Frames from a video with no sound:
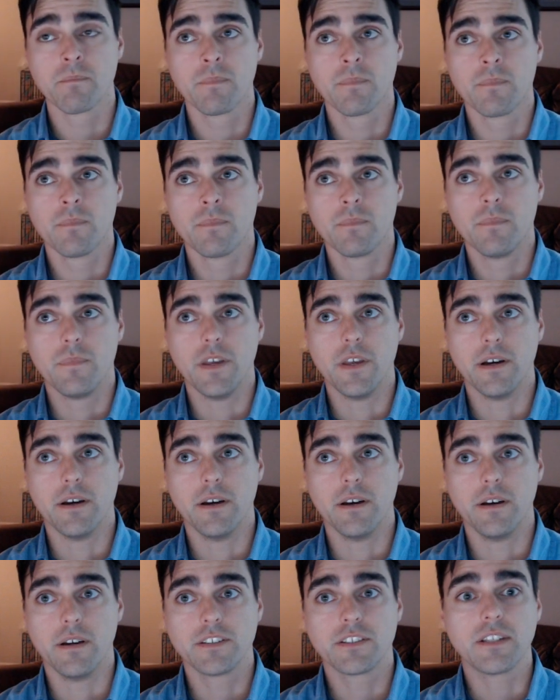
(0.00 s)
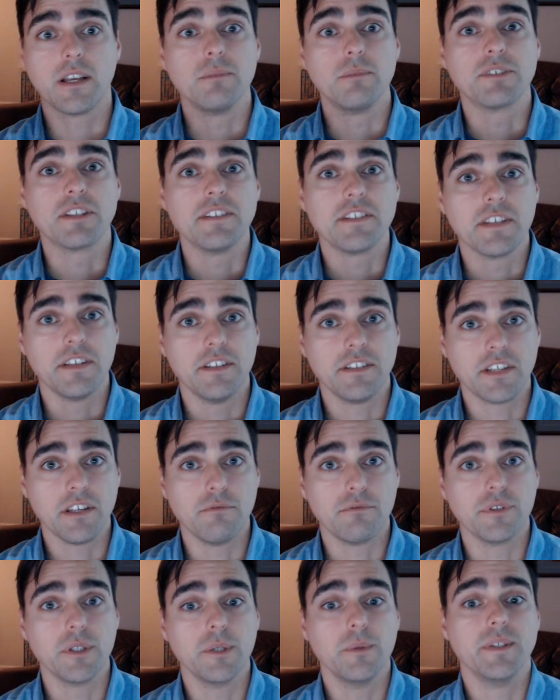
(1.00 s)
the substances
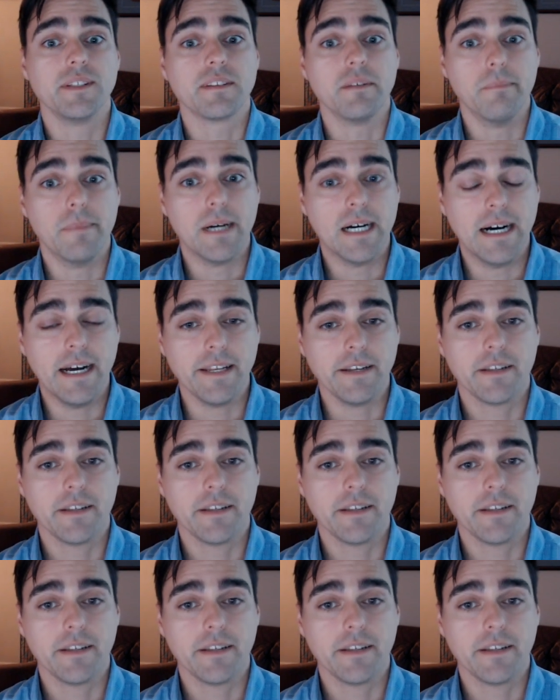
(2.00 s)
influence the mind.